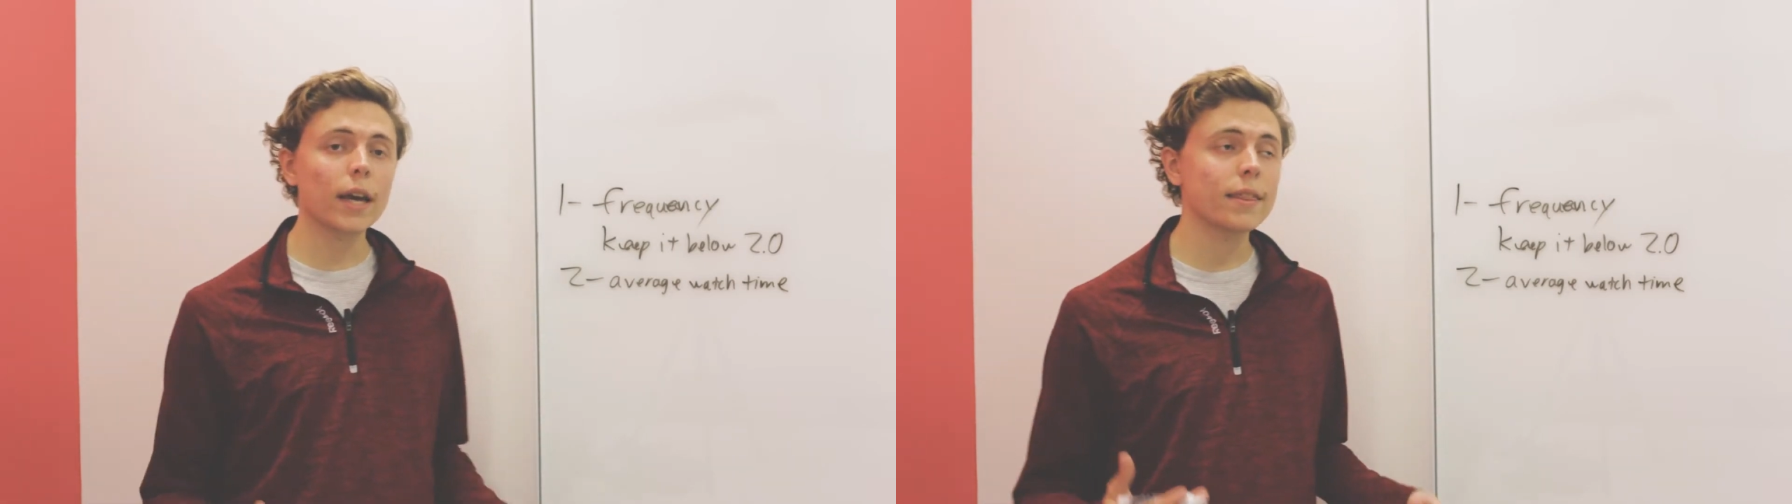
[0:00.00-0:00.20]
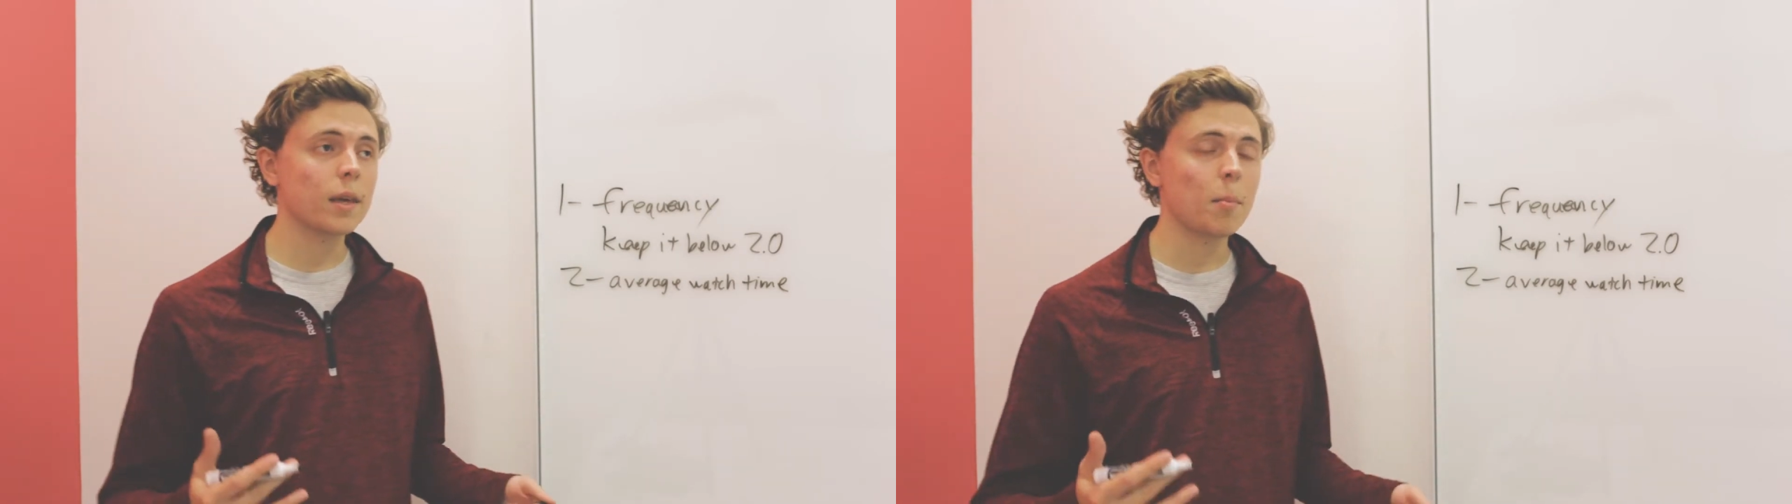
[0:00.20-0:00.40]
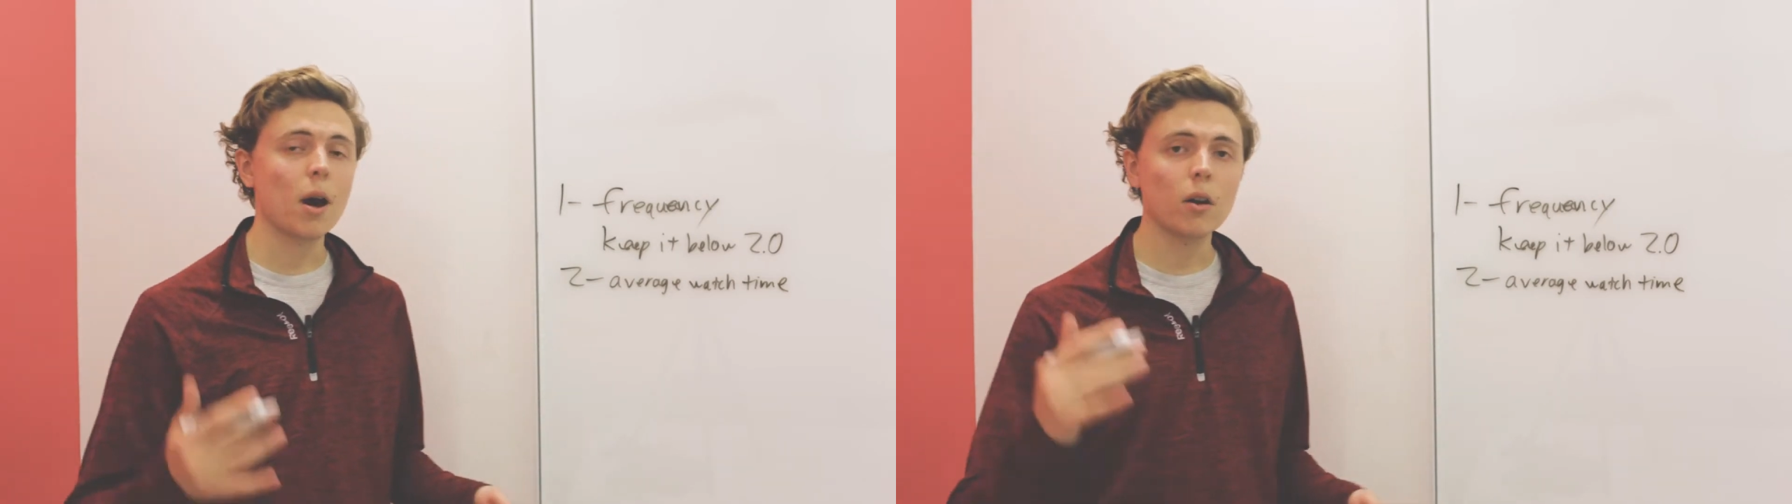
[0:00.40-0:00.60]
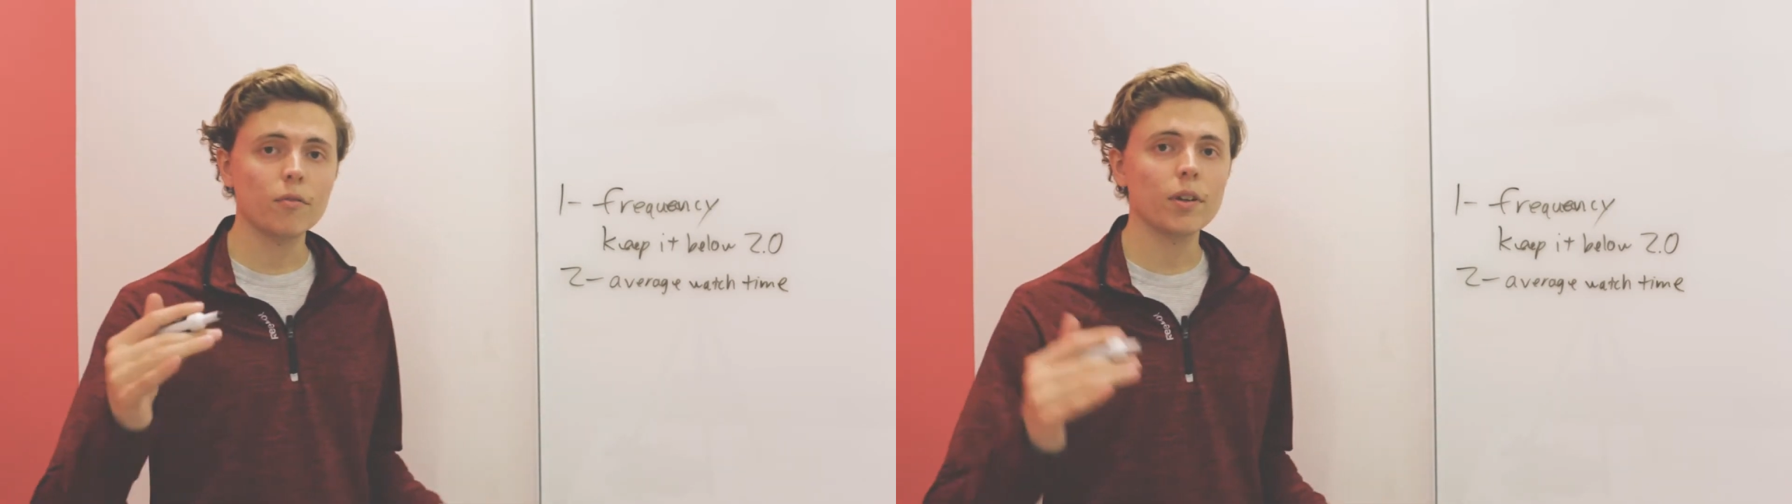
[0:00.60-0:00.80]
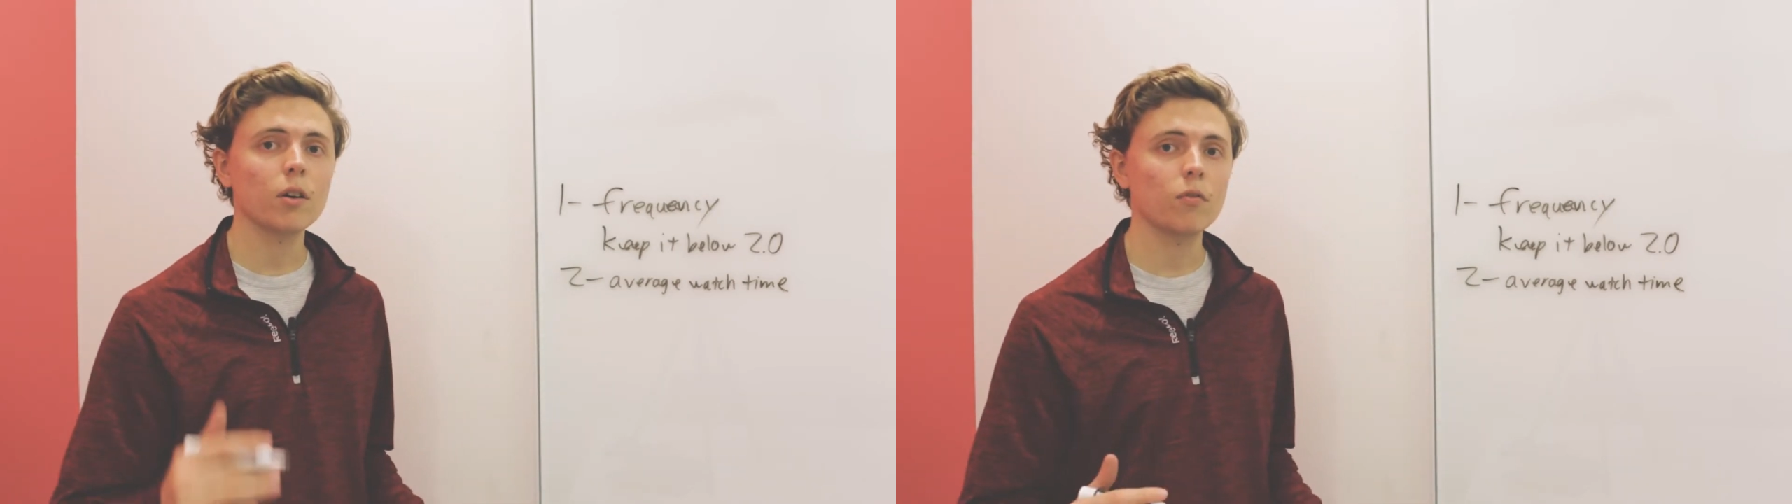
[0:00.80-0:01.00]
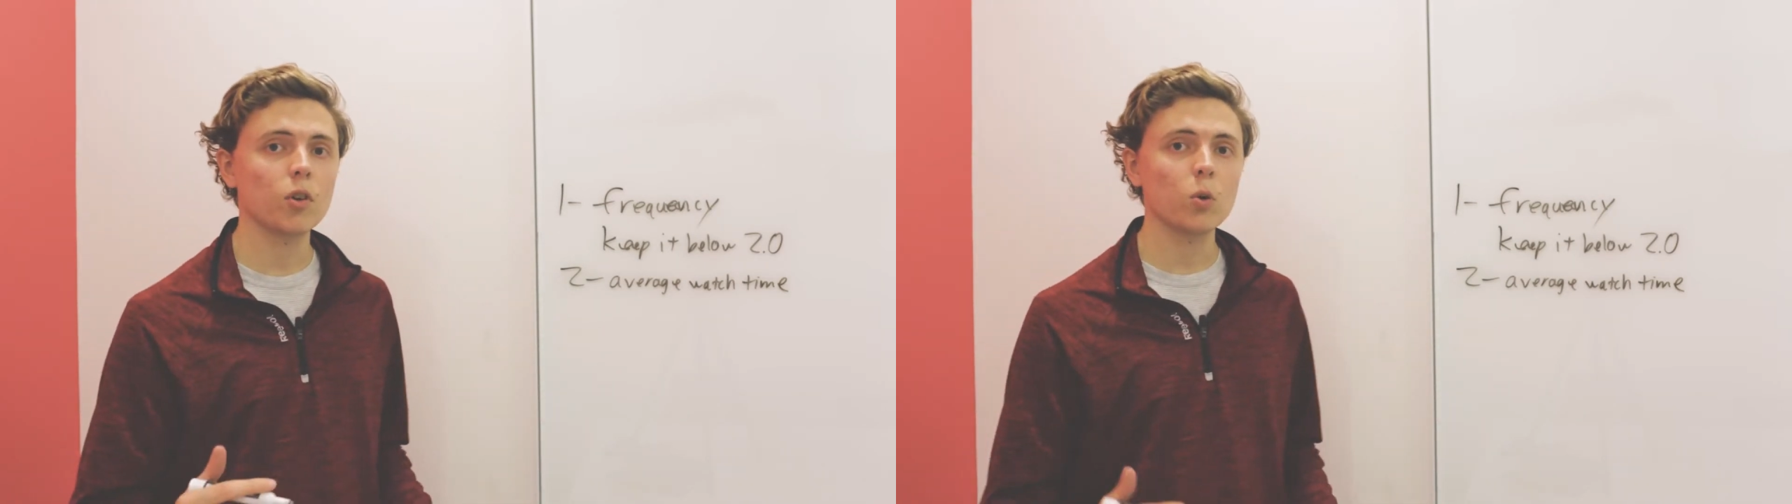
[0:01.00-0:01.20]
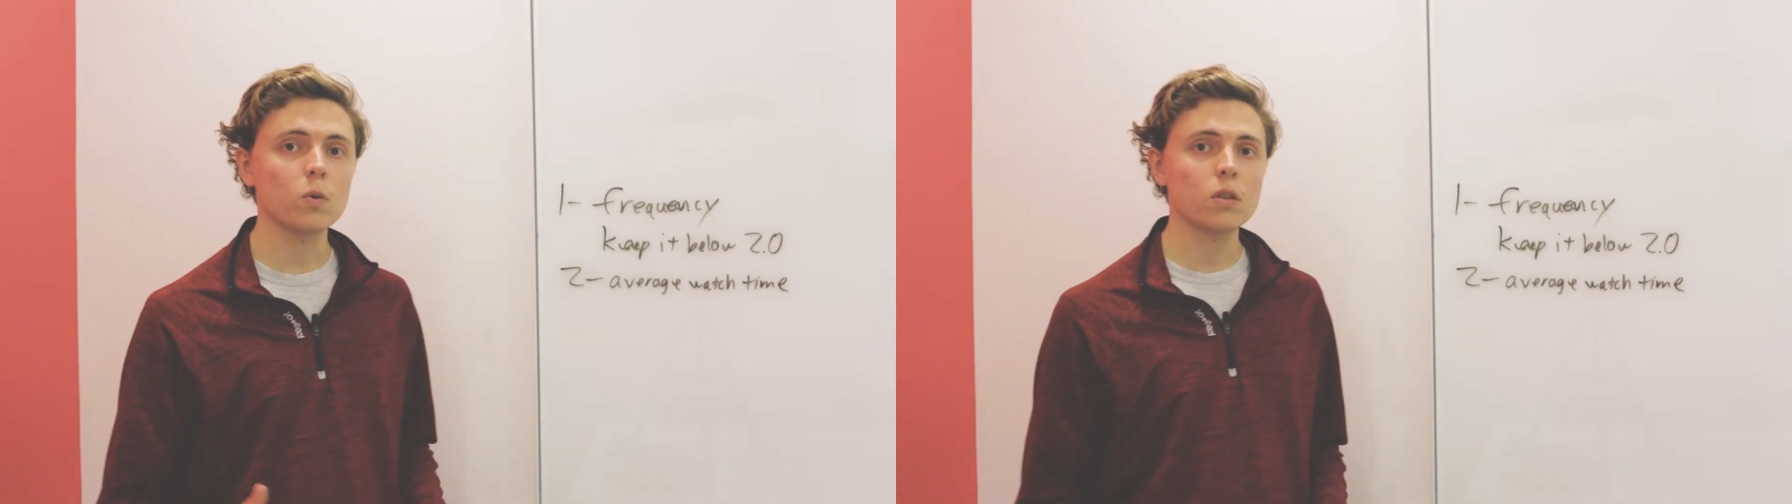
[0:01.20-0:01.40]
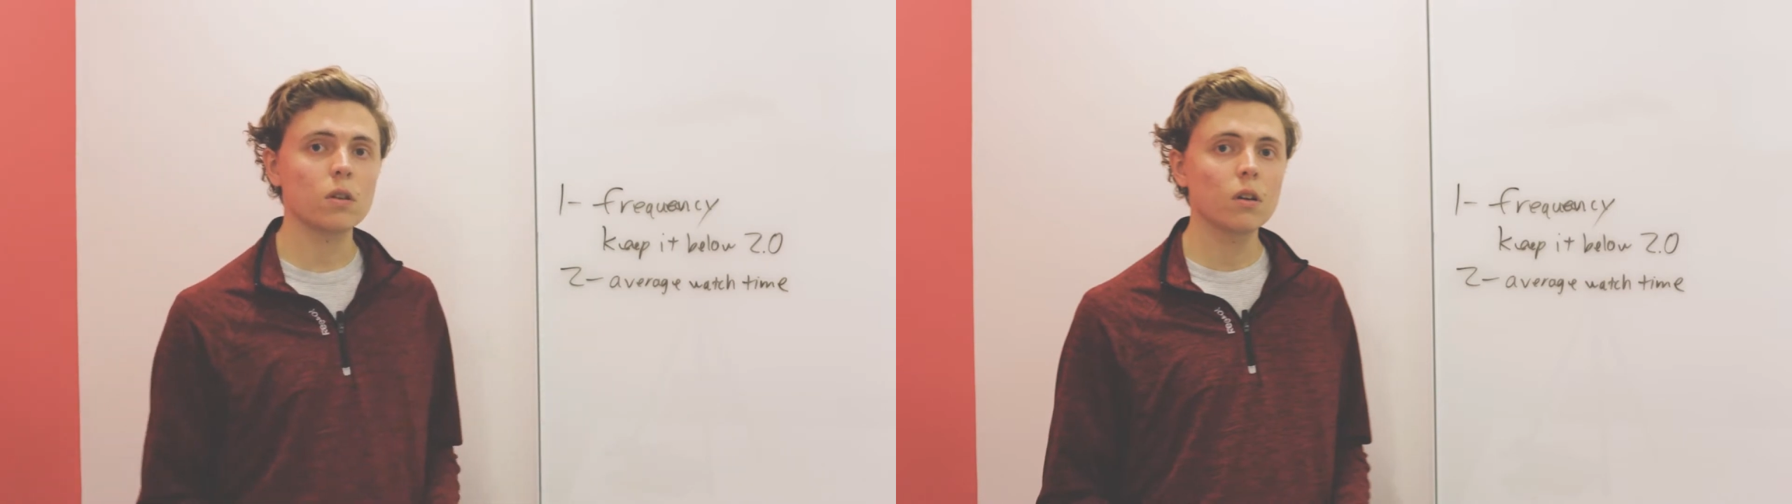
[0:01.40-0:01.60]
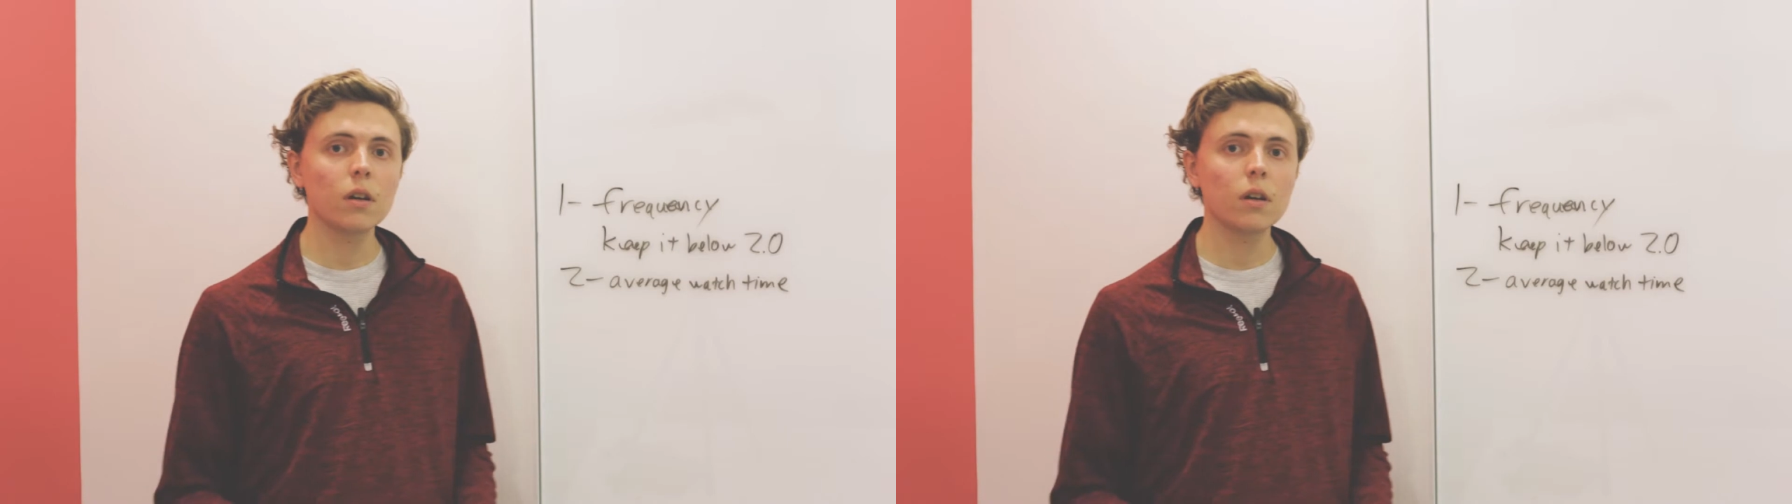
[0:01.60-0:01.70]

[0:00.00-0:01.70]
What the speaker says: at the amount of video views,